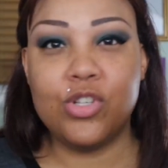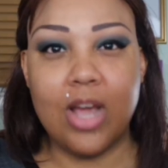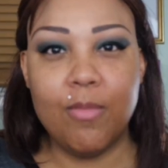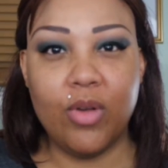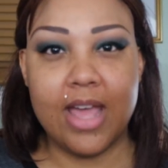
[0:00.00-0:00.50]

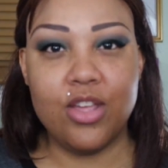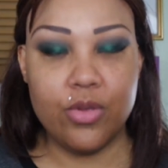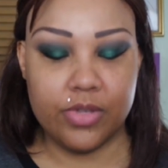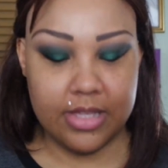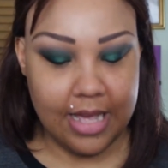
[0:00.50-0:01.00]
Which I'm okay
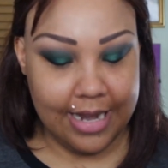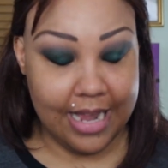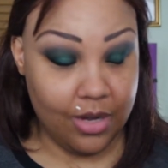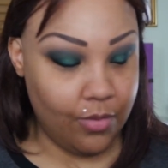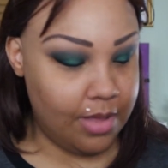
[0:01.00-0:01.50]
using that
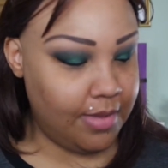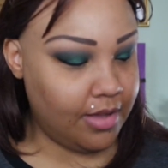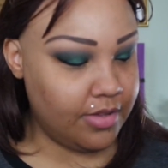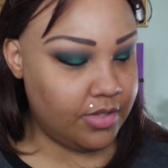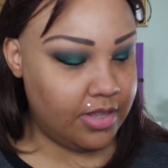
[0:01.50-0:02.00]
anyway
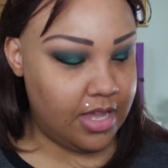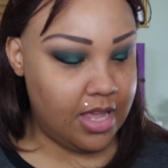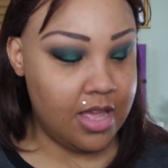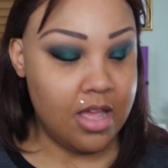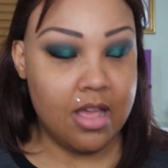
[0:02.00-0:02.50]
because
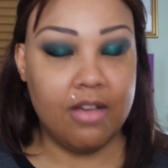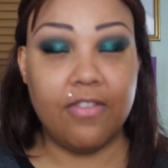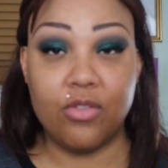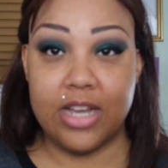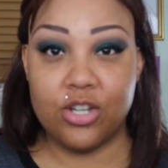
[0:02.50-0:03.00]
the
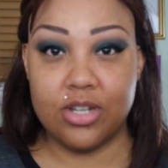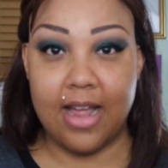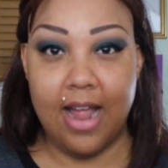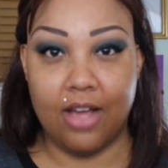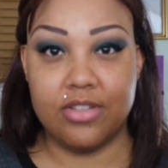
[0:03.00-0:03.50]

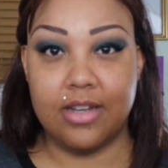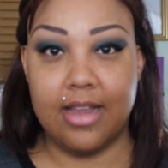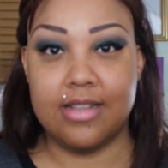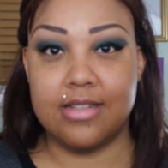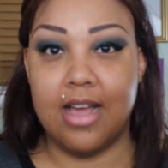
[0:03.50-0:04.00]
foundation I have
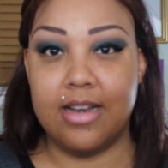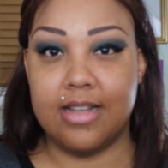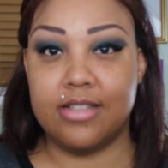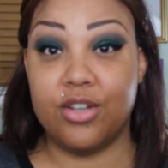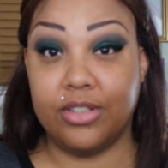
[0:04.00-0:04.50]
today is not
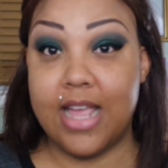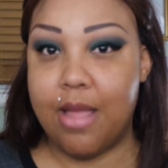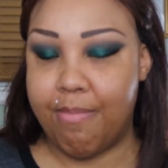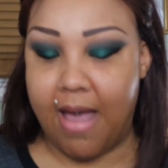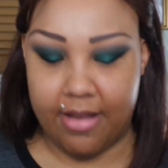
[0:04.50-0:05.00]
necessarily
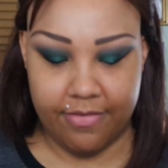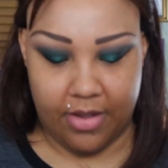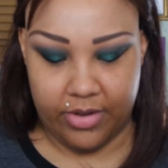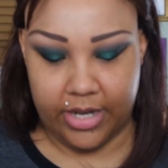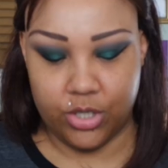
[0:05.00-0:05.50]
a matte
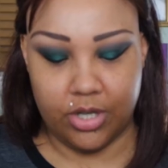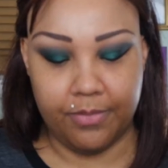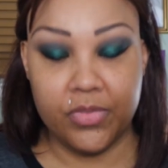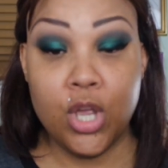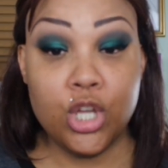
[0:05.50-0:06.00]

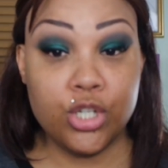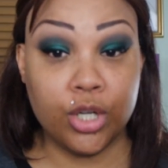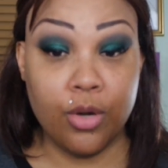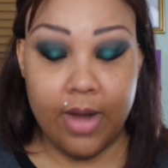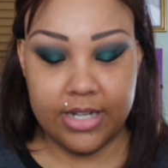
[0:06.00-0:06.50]
foundation.
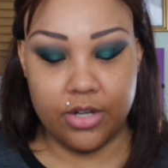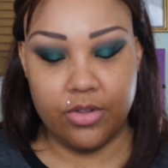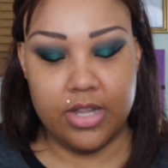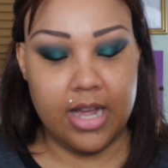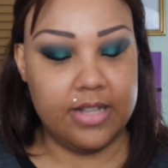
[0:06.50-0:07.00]
To correct
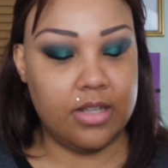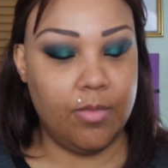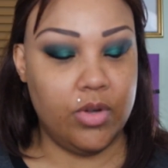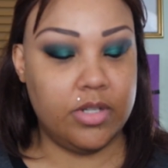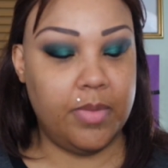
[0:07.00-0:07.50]
under the eyes,
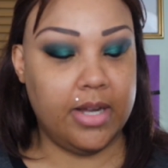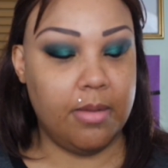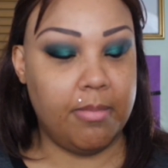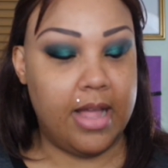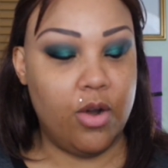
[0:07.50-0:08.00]
I'm going to pick
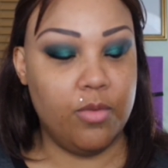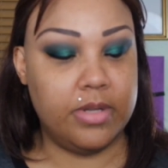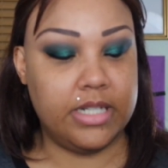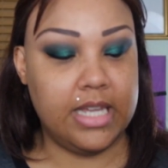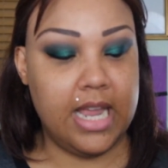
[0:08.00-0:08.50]
up my
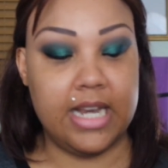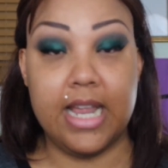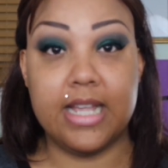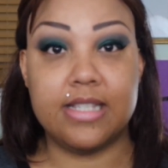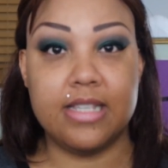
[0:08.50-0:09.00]
Urban Decay
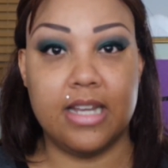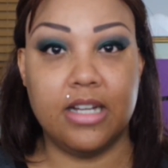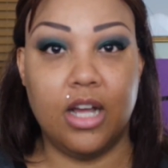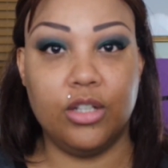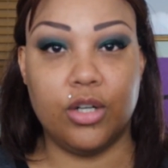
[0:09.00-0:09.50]
Naked
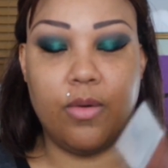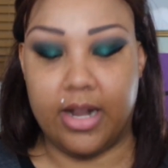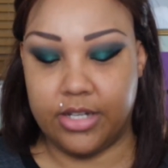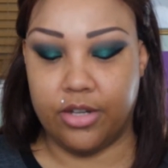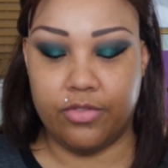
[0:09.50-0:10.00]
Skin Color
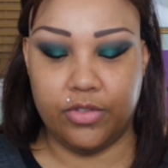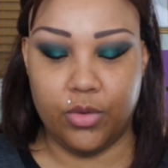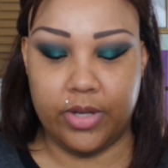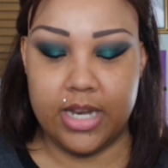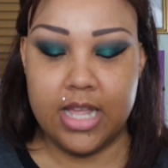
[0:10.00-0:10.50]
Correcting
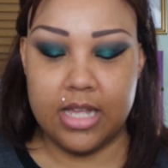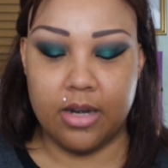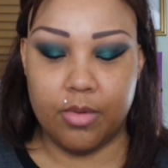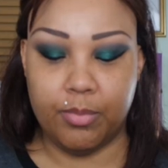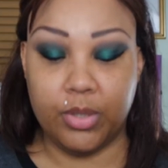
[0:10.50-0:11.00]
Fluid.
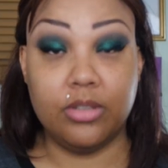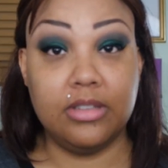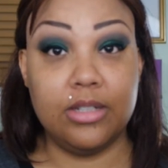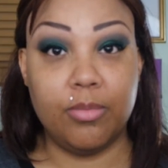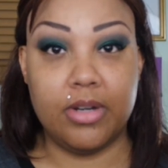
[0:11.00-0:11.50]
I'm going to put a
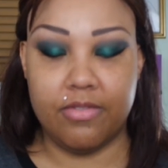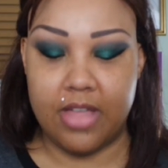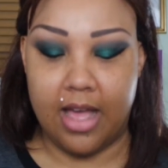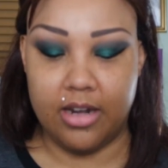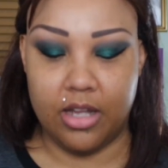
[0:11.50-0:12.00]
little bit
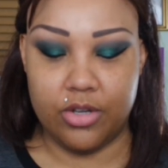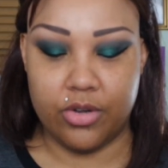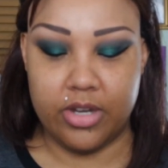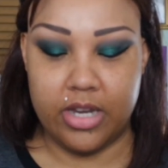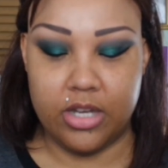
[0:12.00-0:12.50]
of that
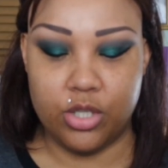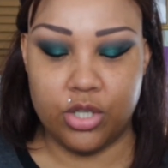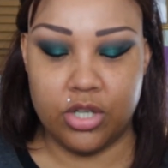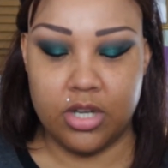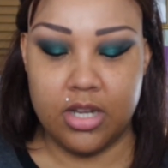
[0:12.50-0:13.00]
under
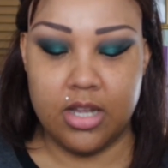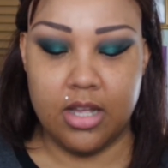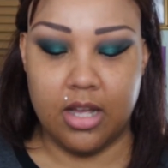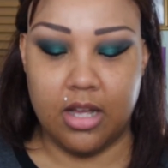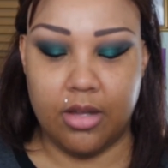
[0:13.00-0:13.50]
each
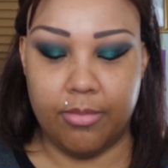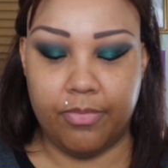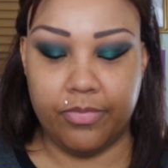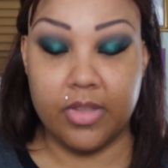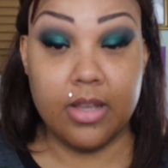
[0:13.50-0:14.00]

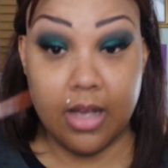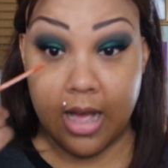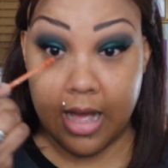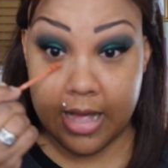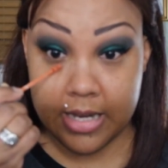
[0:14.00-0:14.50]

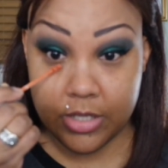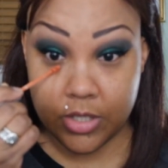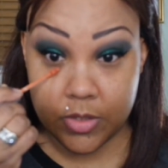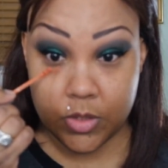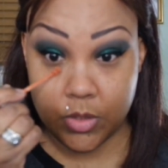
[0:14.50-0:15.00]
eye
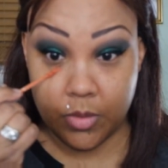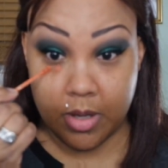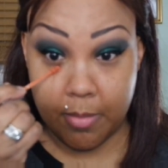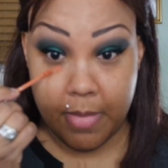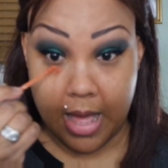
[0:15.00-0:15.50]
just to
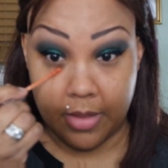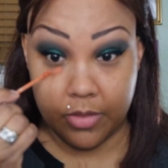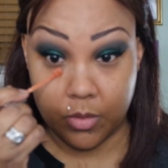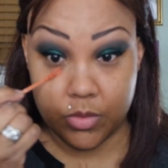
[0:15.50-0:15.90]
combat